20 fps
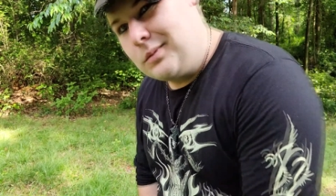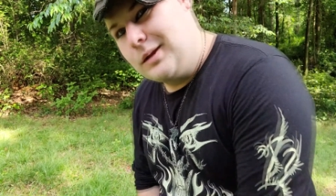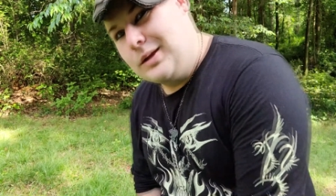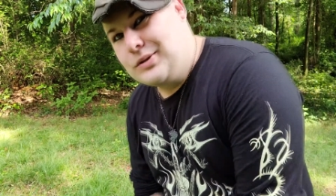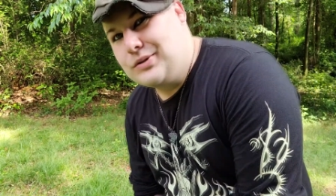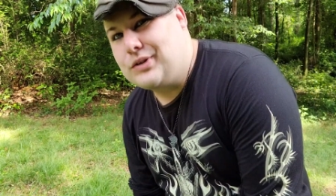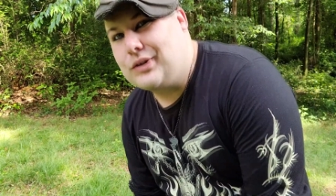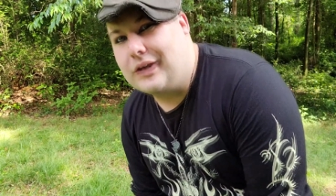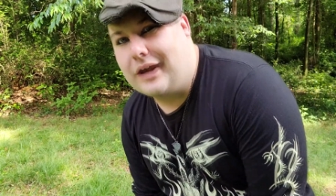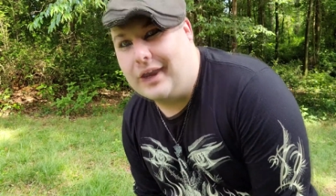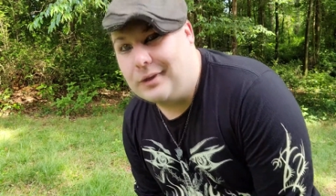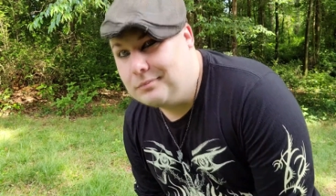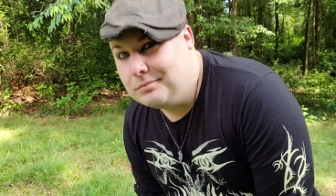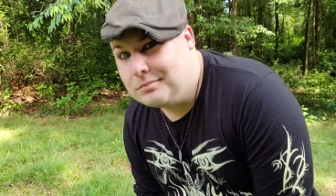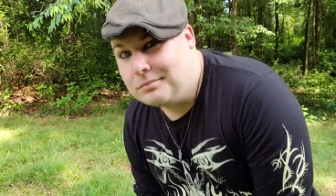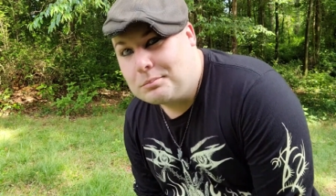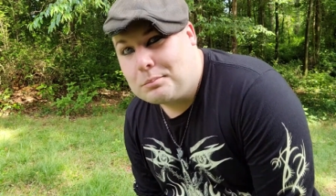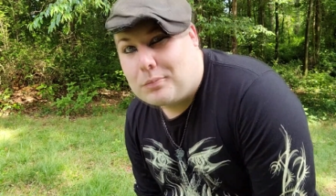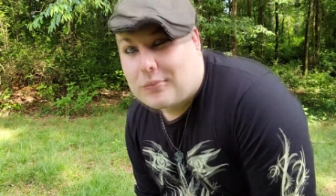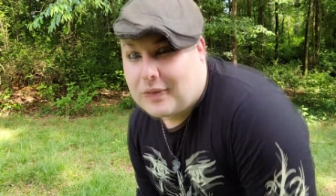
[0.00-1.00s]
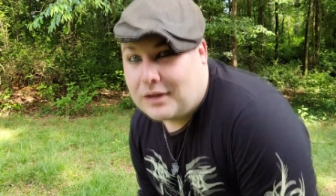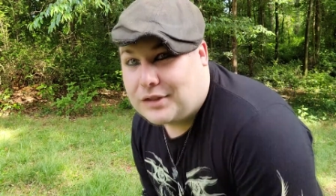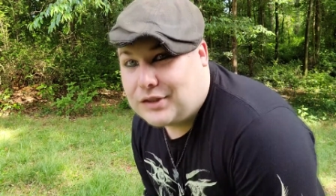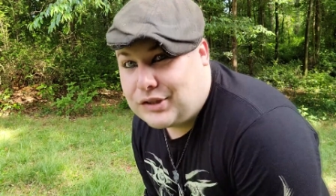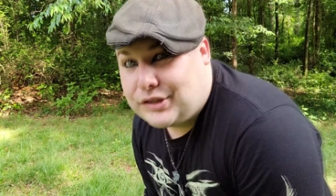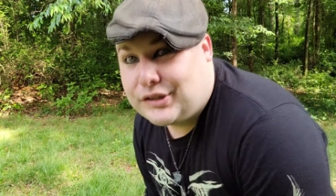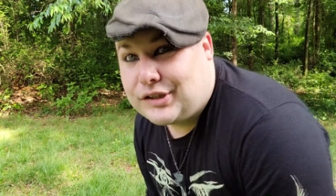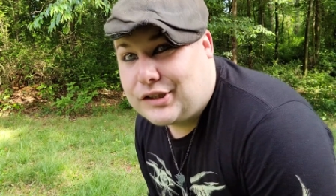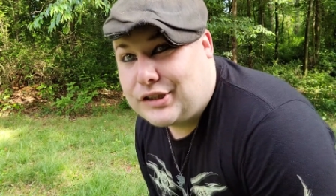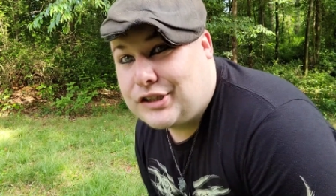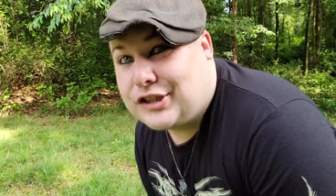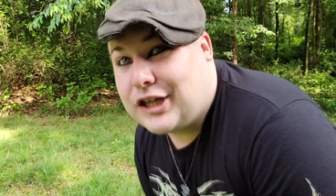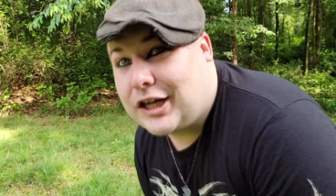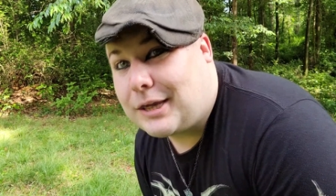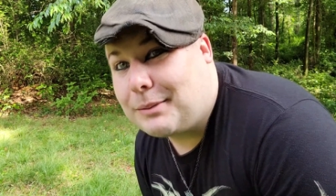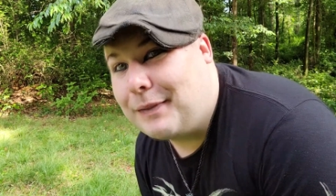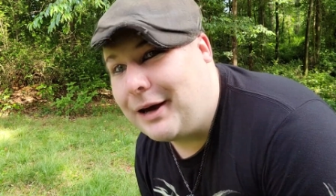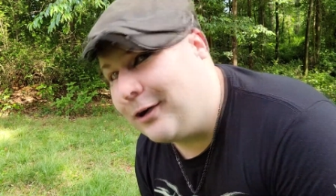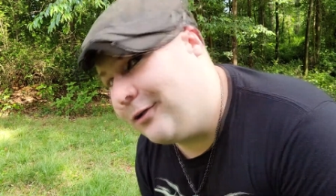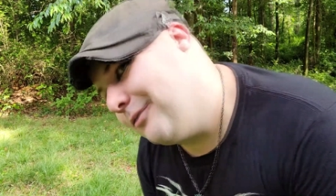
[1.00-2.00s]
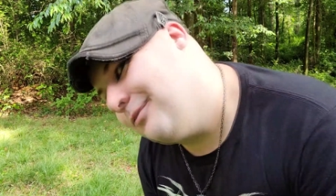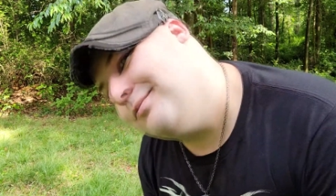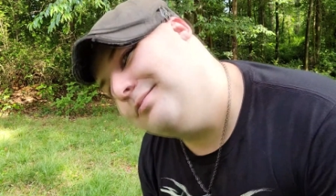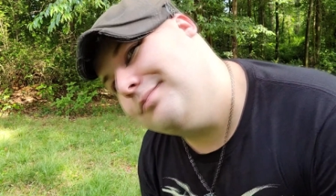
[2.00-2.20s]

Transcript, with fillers: So yeah, check him out.